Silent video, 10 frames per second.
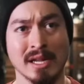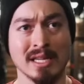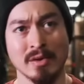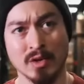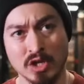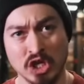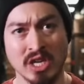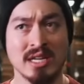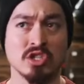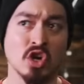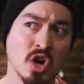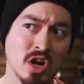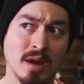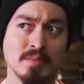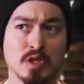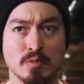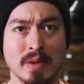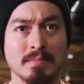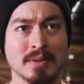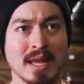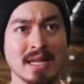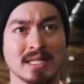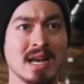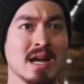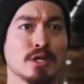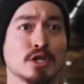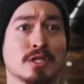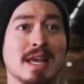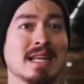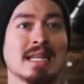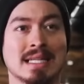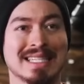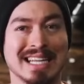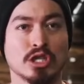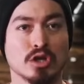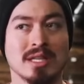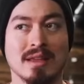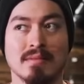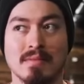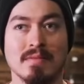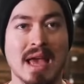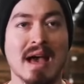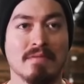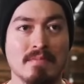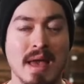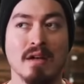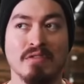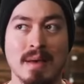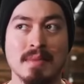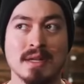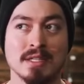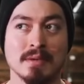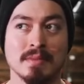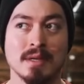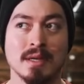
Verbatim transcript: Continue to cheat, to hook up, to spin plates. Just it, it's literally, yeah, male feminism.